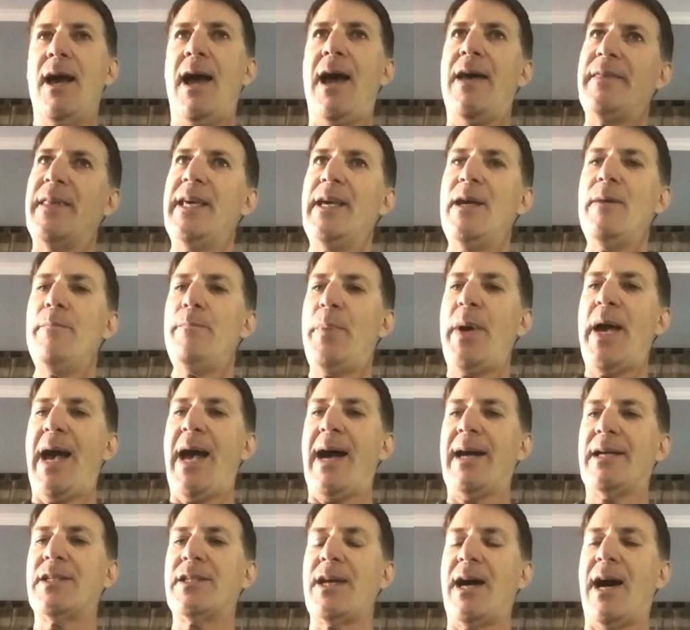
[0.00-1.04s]
And the
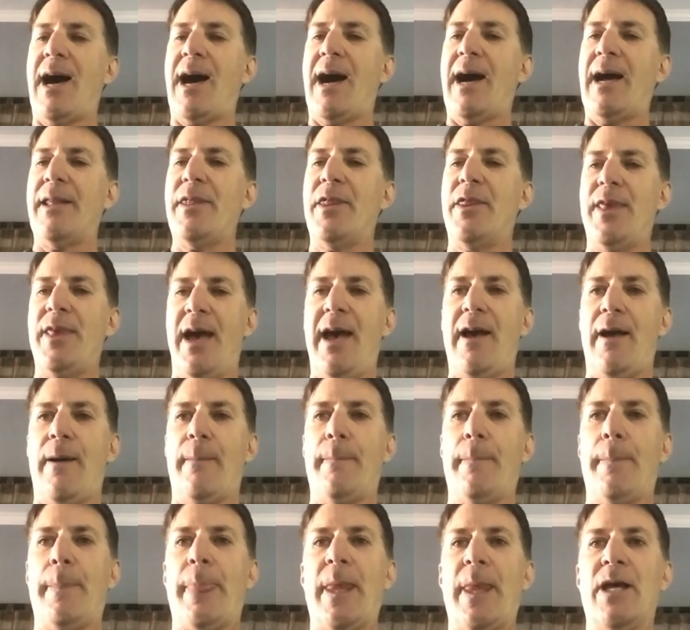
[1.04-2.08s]
impact on
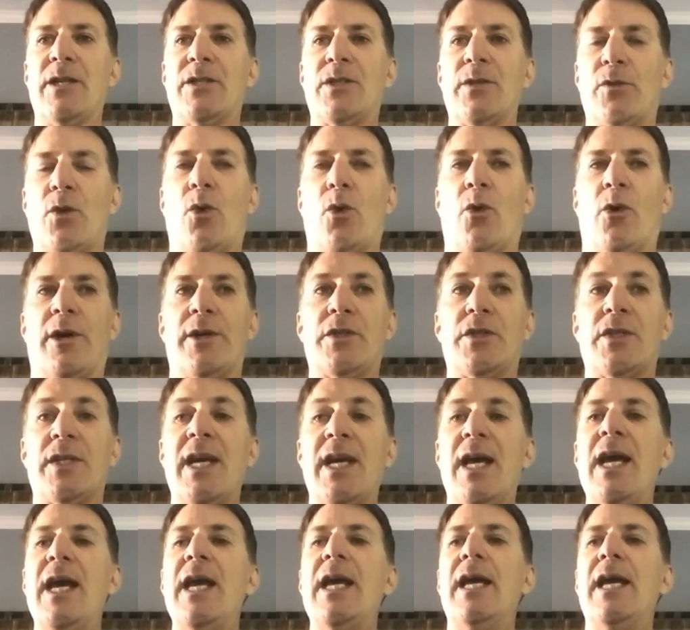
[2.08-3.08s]
them is, of course,